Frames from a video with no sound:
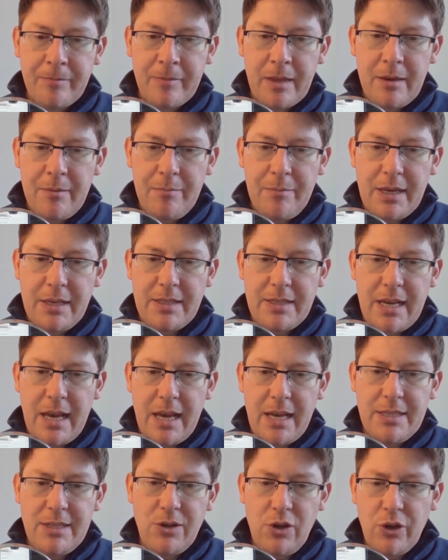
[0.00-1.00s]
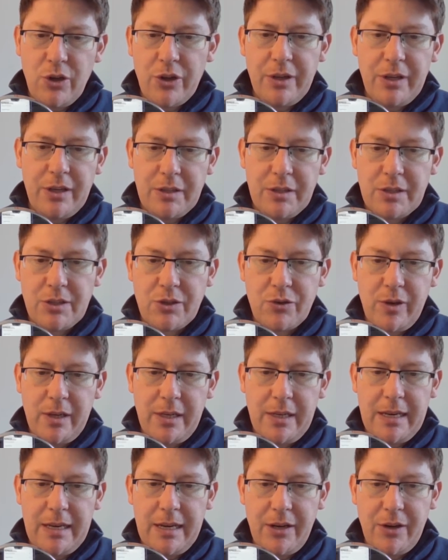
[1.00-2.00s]
Because as you're looking at the
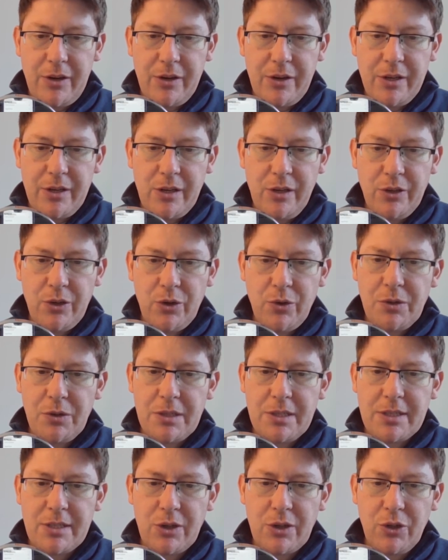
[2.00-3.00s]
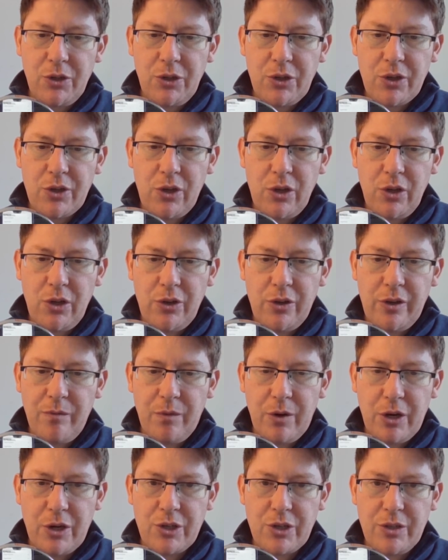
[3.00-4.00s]
screen here, you'll notice that under color
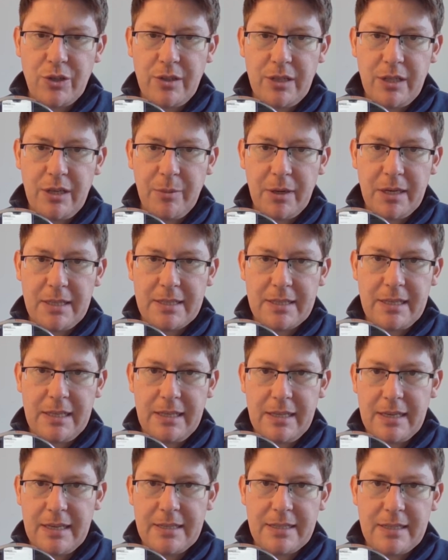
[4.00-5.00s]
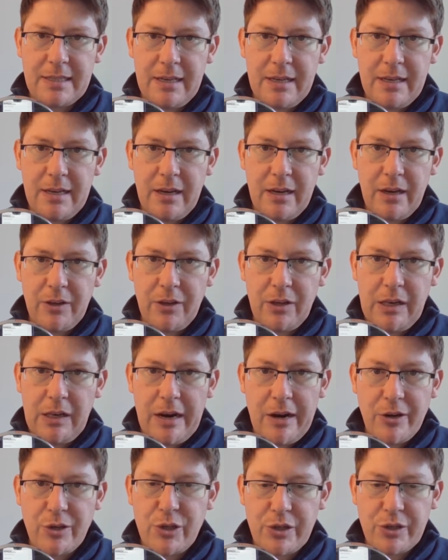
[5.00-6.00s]
inversion, you might see this on the
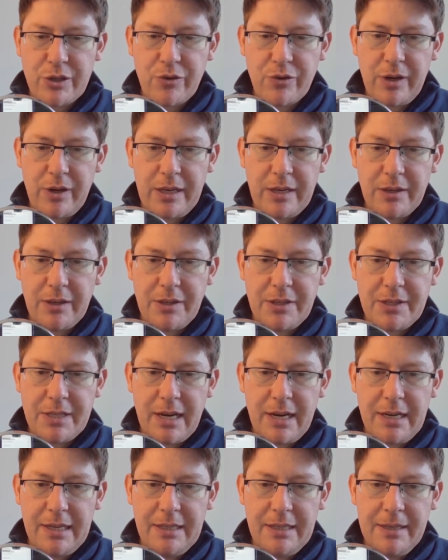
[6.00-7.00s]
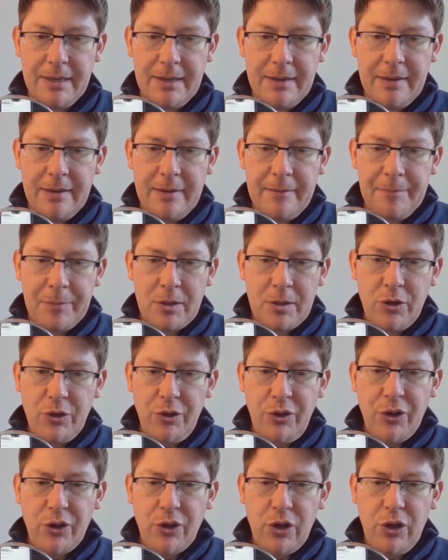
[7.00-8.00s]
larger screen on the side.
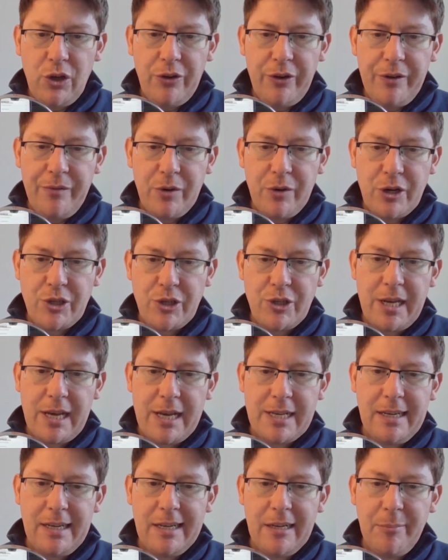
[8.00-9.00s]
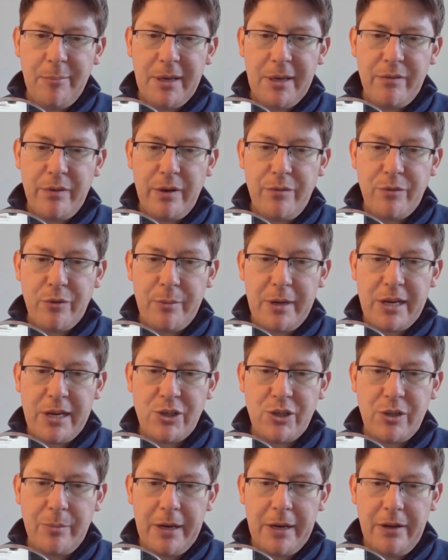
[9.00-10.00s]
Under color inversion, it has a little bit of
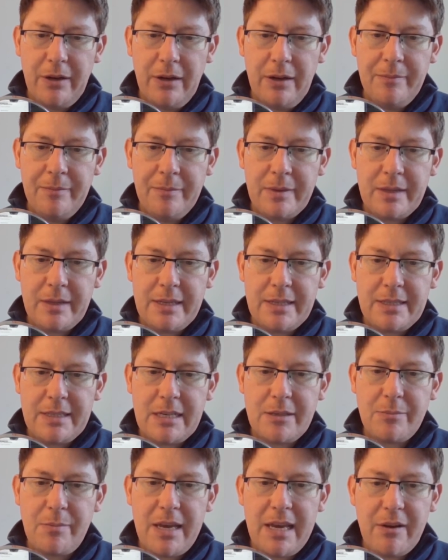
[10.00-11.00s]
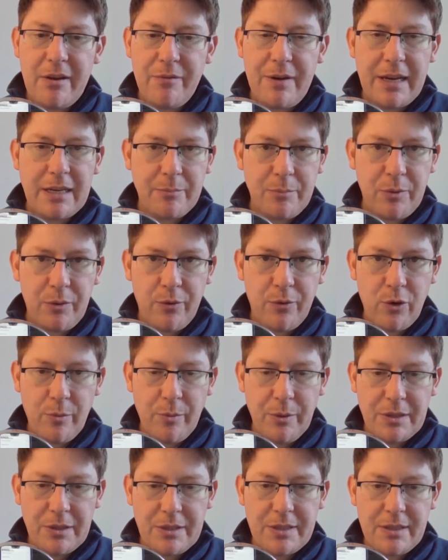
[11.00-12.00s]
information about it. It says may affect
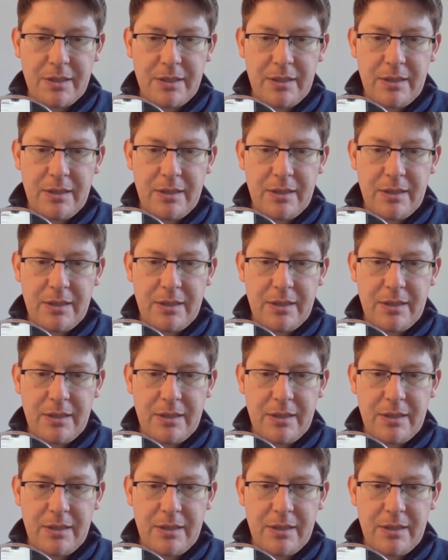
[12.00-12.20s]
performance.